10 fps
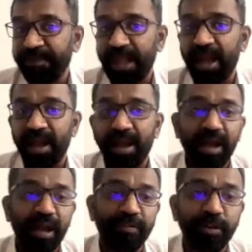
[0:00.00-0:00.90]

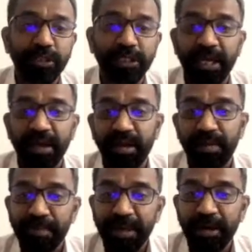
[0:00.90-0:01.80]
Of course, in a
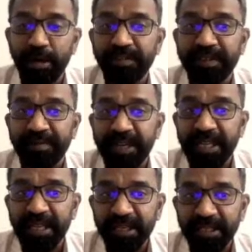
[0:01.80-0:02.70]
period of 70
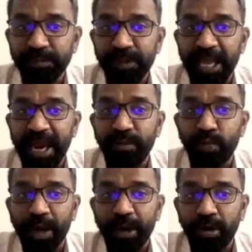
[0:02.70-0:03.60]
years, we had
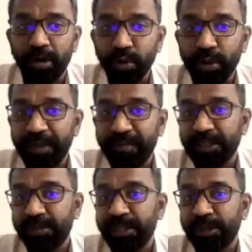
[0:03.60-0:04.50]
one or two events
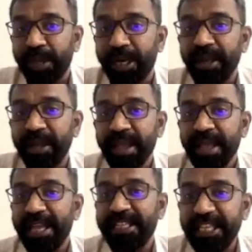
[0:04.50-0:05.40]
which were
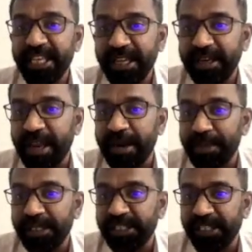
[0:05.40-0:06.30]
exceeding
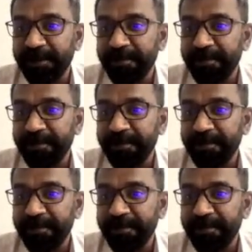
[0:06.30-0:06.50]
10%,